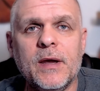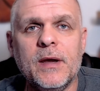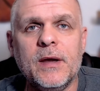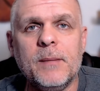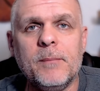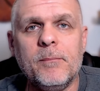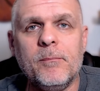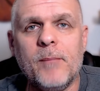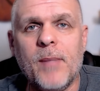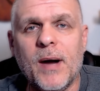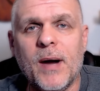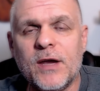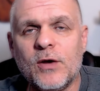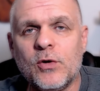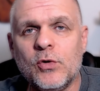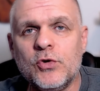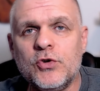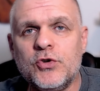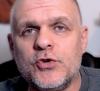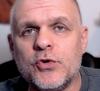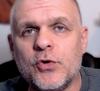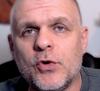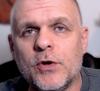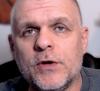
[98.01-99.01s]
Michael
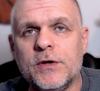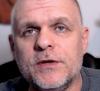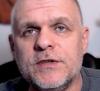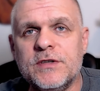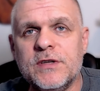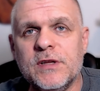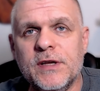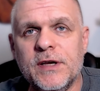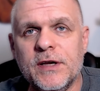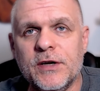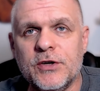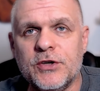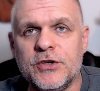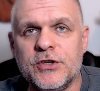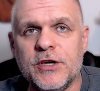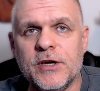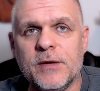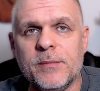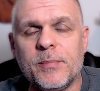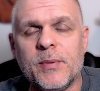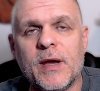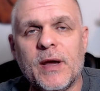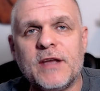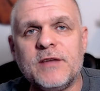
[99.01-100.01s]
Jordan's
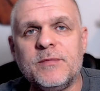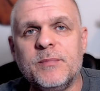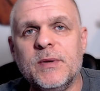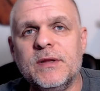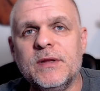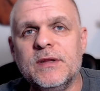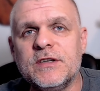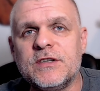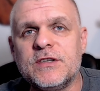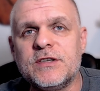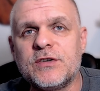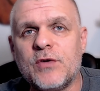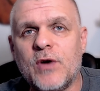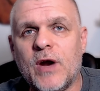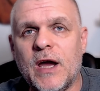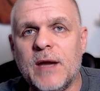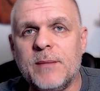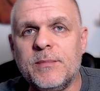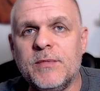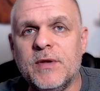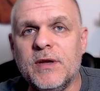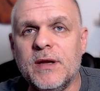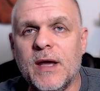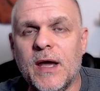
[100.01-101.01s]
leadership has been
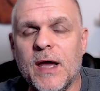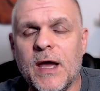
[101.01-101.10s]
described in